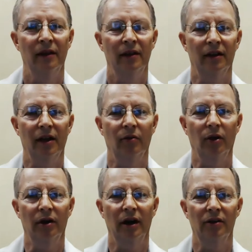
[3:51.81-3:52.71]
that
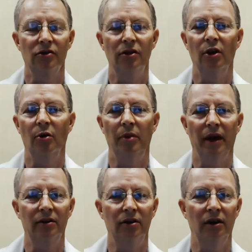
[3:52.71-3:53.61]
water has no
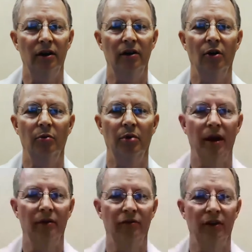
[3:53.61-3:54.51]
bacteria, no
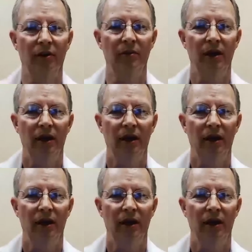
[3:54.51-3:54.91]
biofilm.